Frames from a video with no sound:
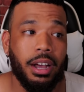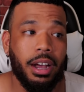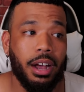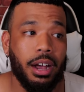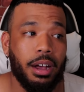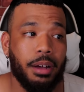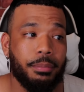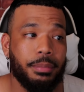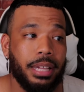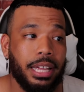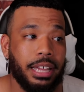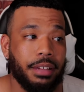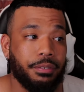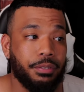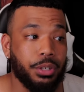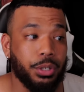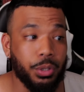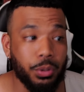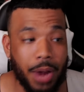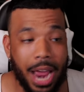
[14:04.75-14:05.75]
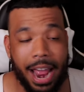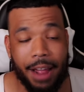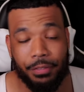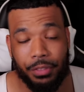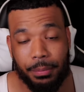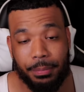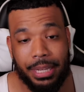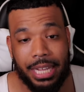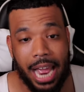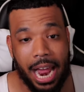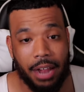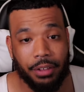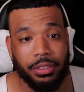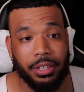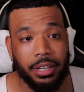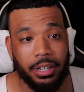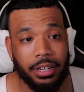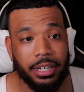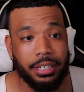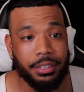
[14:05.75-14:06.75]
if you have to be
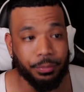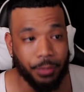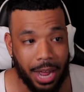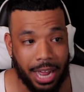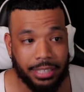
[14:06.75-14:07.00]
out there and